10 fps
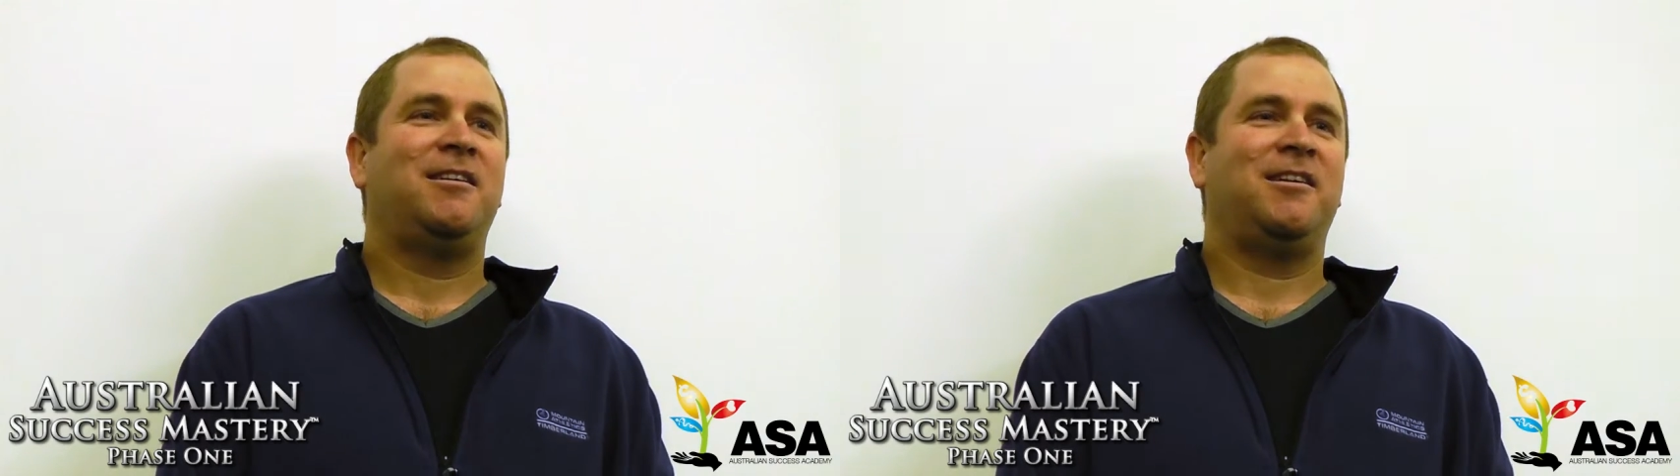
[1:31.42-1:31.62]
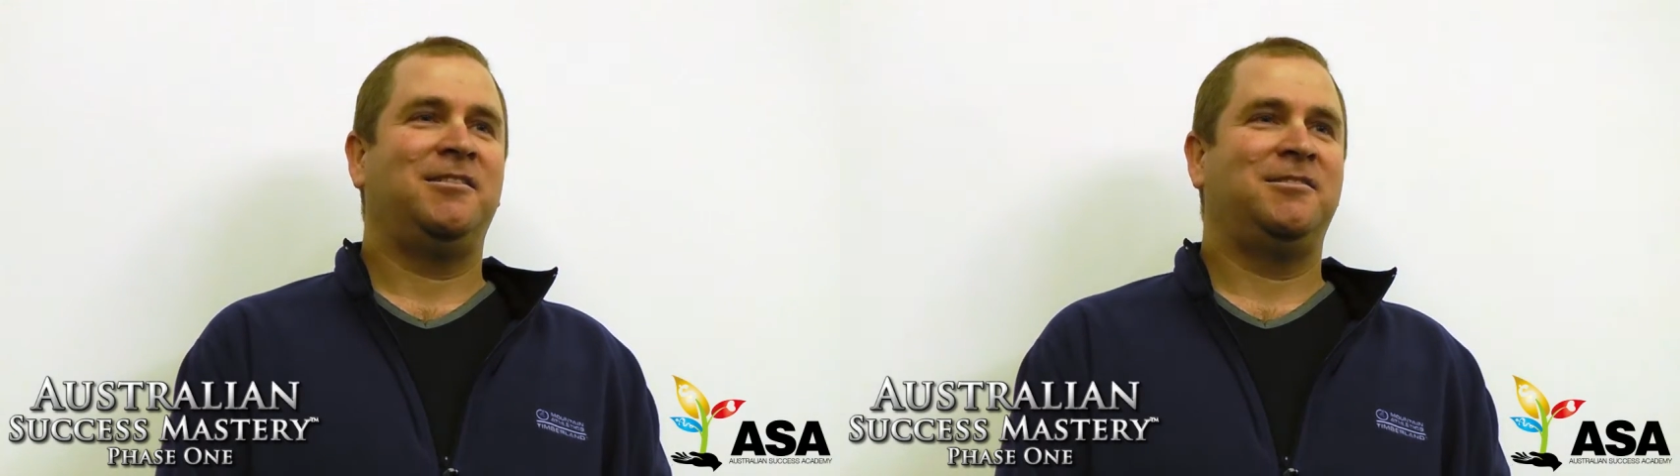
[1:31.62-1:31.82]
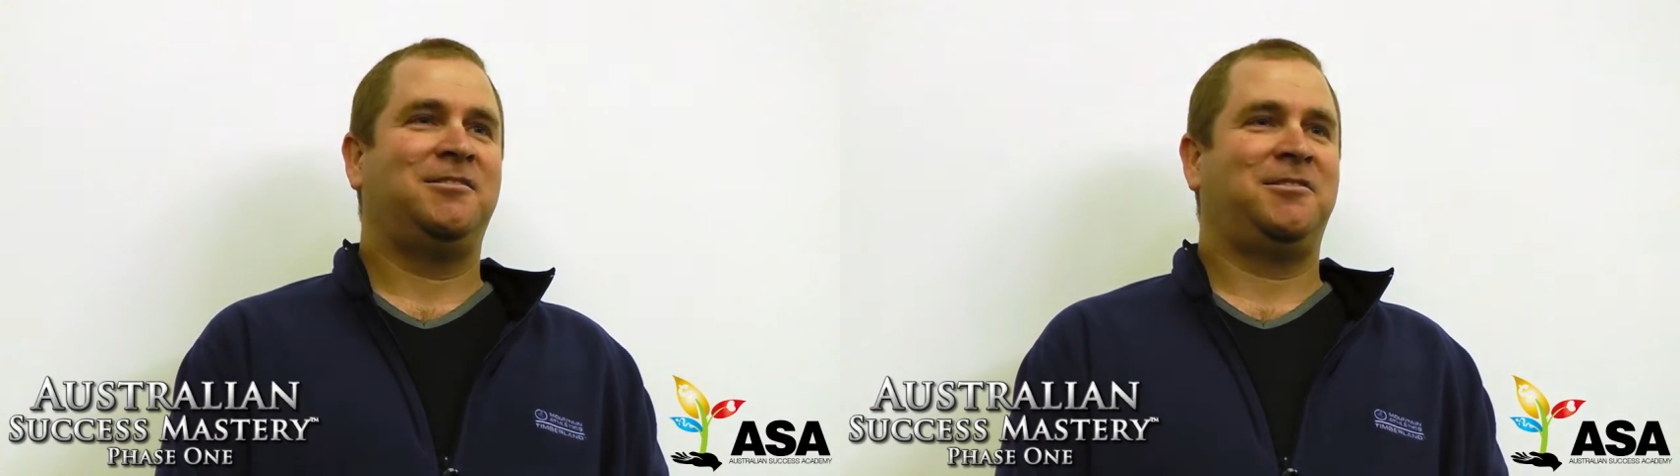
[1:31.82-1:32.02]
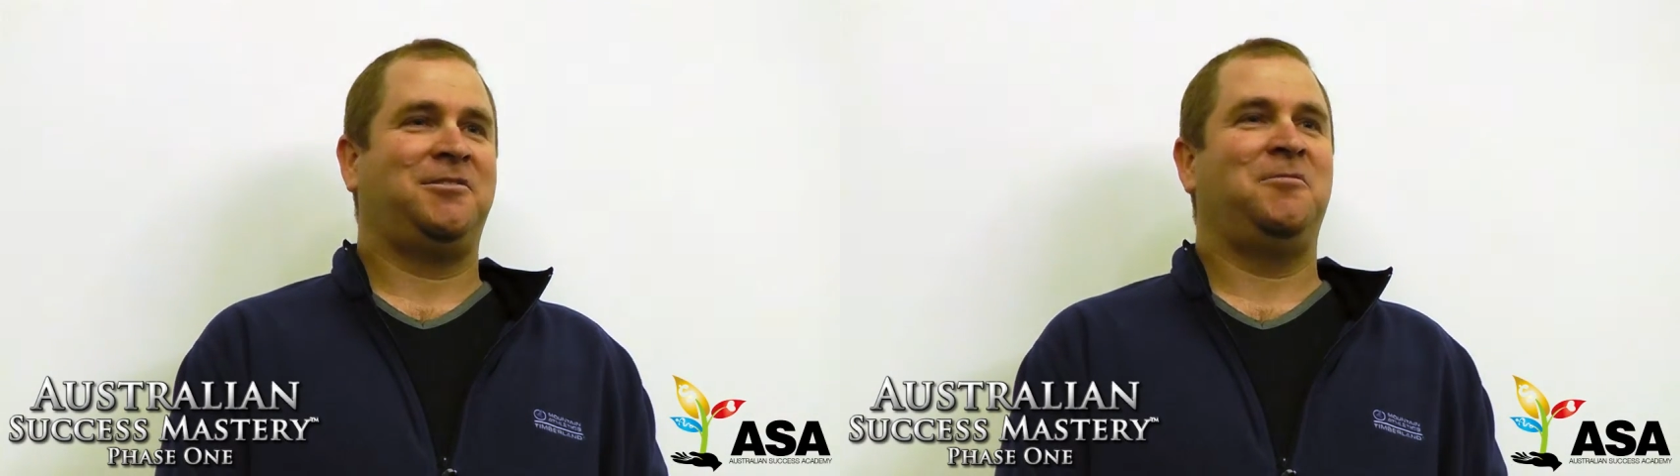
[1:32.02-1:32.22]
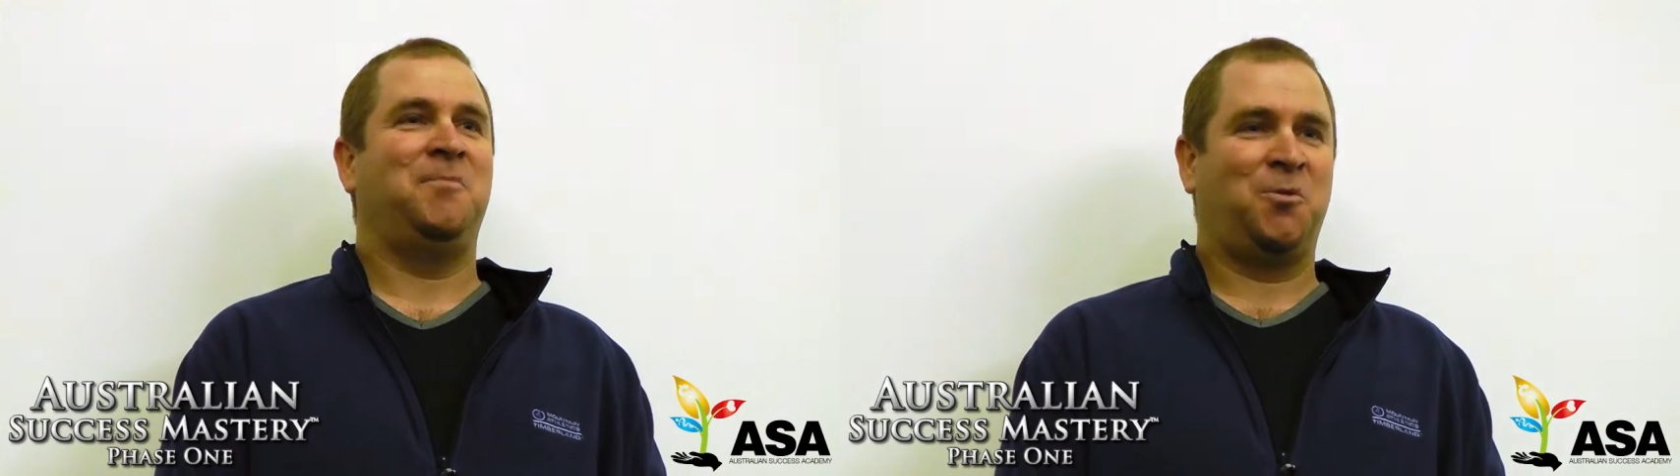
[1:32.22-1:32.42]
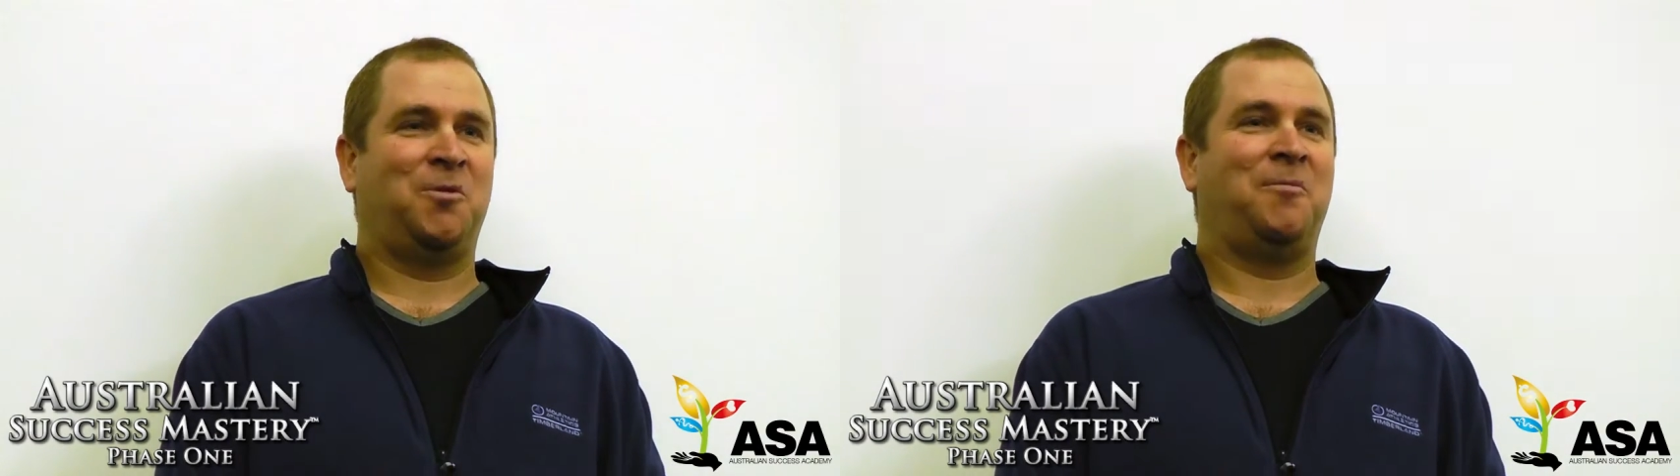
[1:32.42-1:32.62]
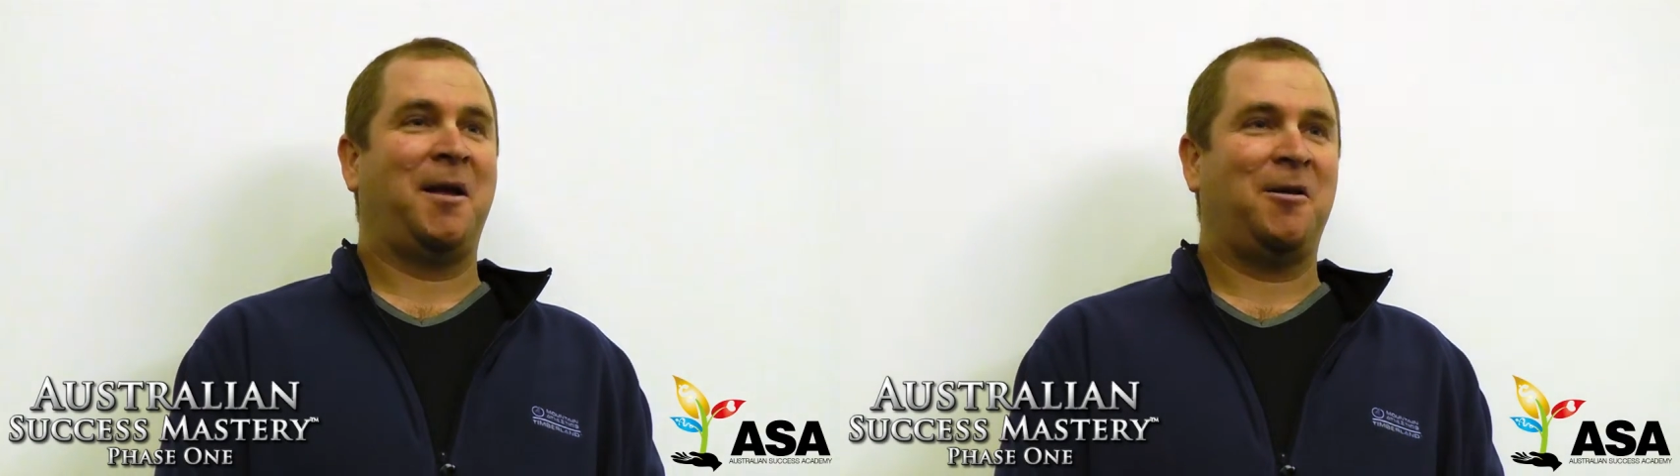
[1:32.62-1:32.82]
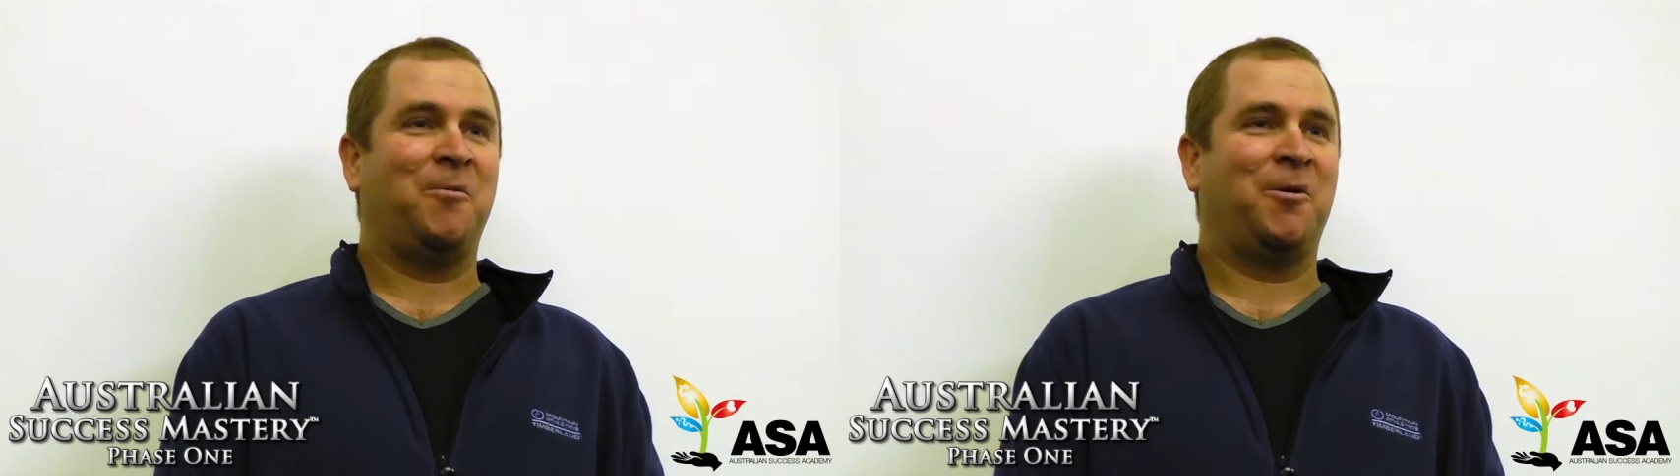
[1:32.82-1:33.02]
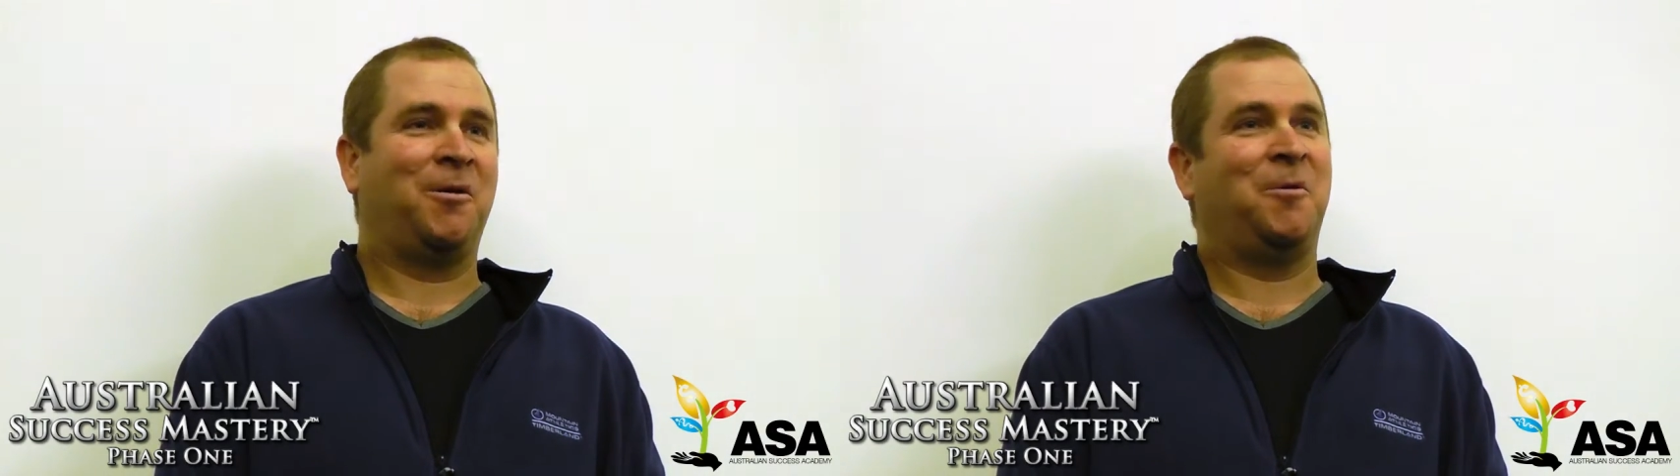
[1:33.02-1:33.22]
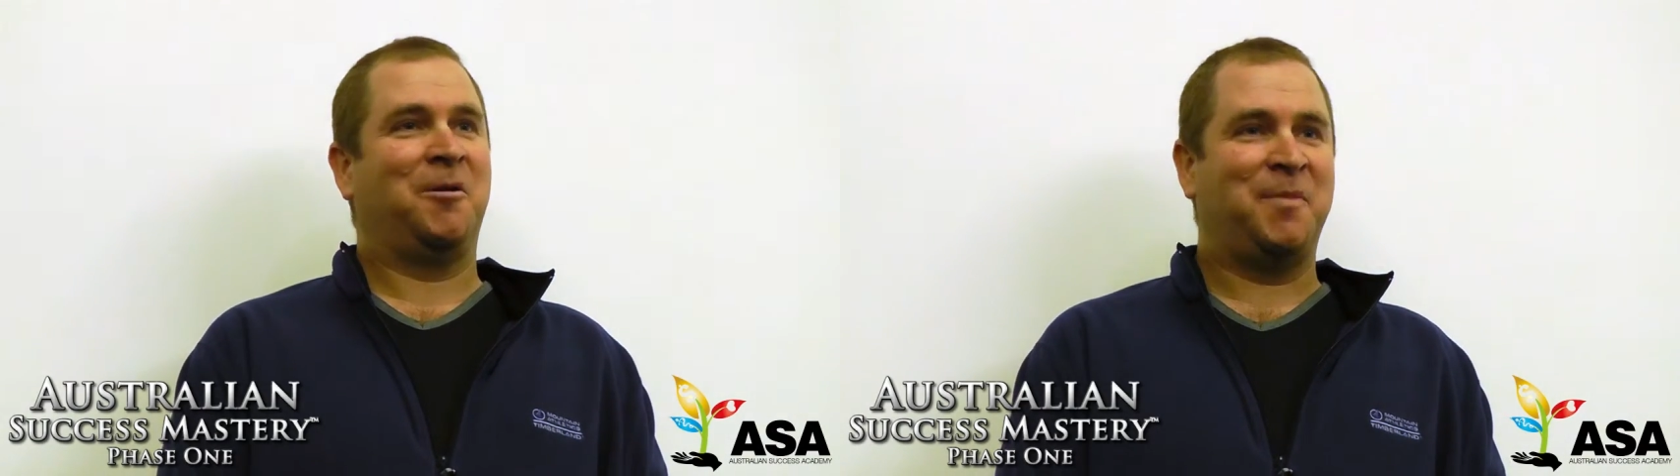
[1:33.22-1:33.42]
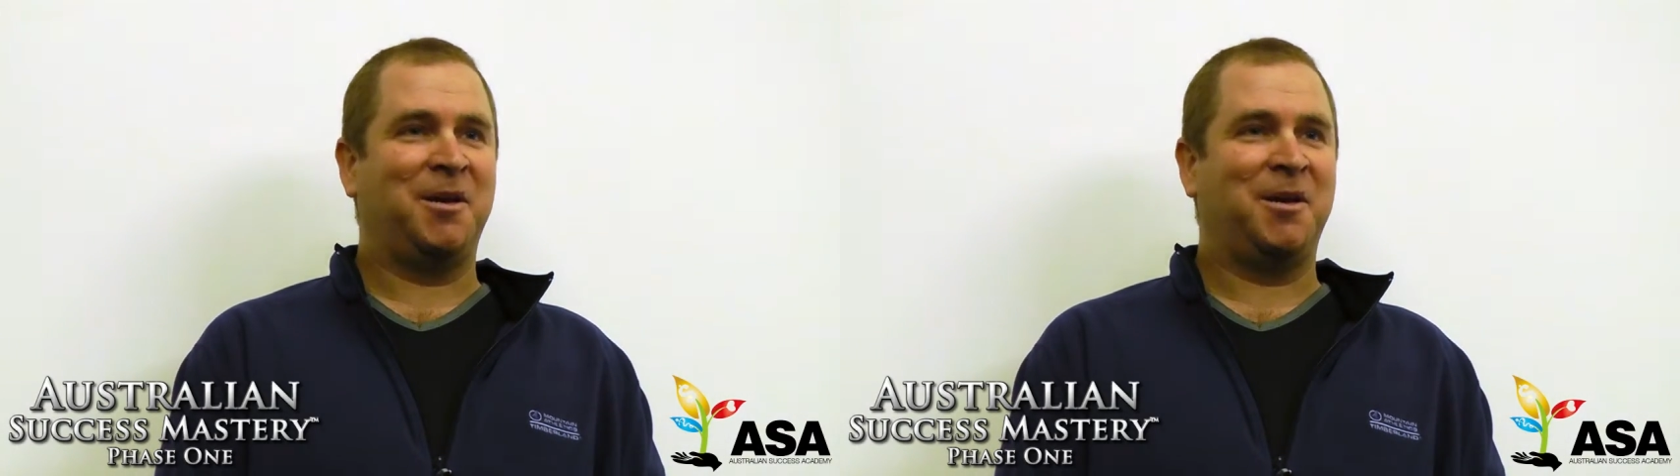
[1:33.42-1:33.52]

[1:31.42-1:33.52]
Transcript: into more about where I want to